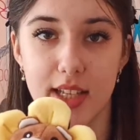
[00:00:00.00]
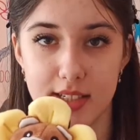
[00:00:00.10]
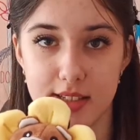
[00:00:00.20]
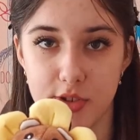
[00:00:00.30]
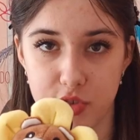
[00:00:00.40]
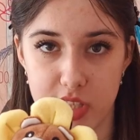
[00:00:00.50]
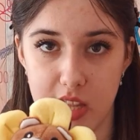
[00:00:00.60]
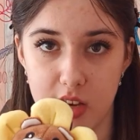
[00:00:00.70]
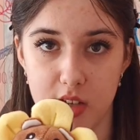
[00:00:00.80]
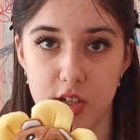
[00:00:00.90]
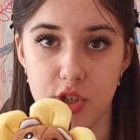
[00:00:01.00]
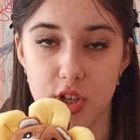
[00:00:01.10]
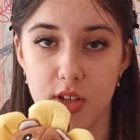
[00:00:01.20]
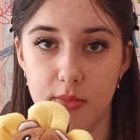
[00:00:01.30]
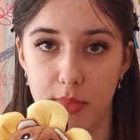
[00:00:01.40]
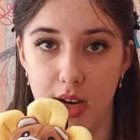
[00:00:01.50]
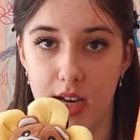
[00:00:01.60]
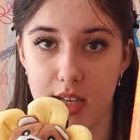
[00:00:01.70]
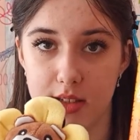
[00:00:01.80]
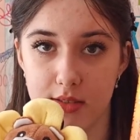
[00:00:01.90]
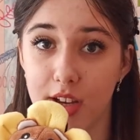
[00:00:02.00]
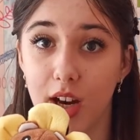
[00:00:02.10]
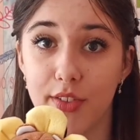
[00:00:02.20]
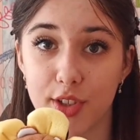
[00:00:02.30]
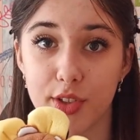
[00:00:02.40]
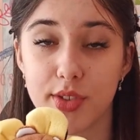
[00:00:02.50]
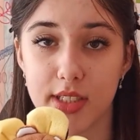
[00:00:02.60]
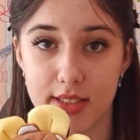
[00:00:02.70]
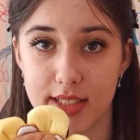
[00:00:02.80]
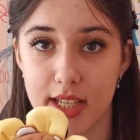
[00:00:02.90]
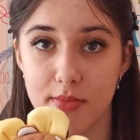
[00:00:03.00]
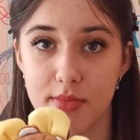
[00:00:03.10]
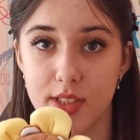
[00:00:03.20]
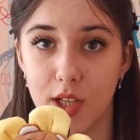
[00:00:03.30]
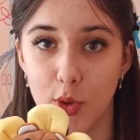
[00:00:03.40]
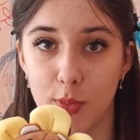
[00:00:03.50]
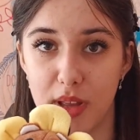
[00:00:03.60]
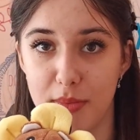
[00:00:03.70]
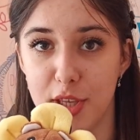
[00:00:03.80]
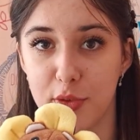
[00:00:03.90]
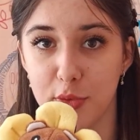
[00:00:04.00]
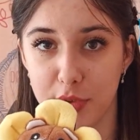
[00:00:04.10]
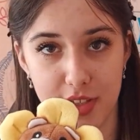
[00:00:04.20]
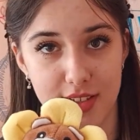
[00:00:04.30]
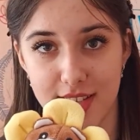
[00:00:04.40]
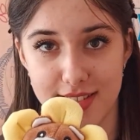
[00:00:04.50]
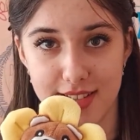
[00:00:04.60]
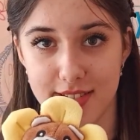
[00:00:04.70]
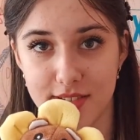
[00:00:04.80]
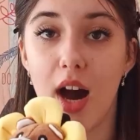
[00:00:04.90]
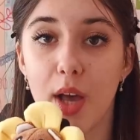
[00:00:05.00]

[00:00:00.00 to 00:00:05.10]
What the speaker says: It is a translated edition, but the cover looks the same, so maybe you recognize it.